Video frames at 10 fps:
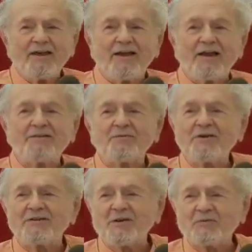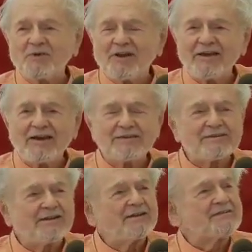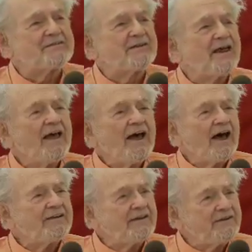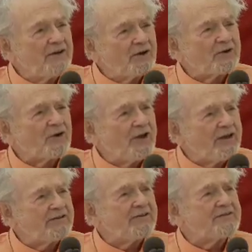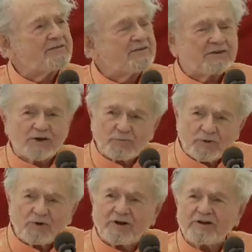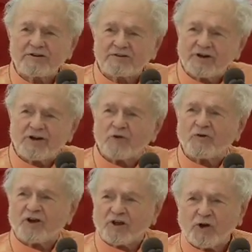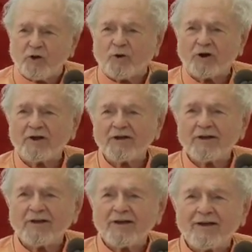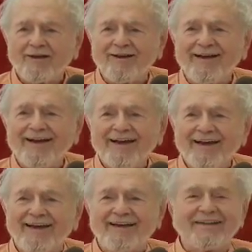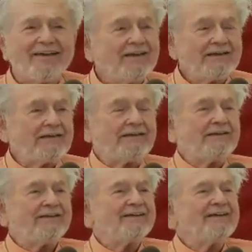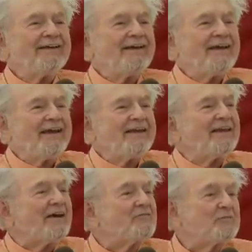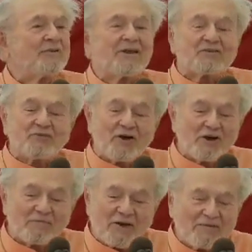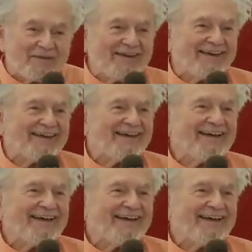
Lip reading: And I went to him one day and I said, listen, I did not create this community to turn it over to you. And he left, but that's fine by me.